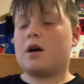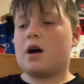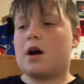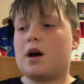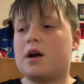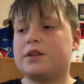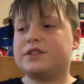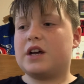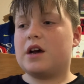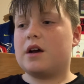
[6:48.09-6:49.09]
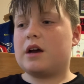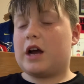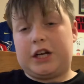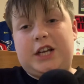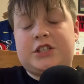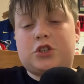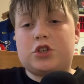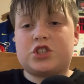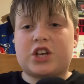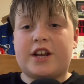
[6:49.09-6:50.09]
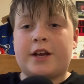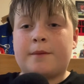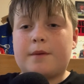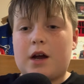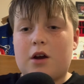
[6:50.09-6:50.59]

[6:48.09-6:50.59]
And it's a good signing,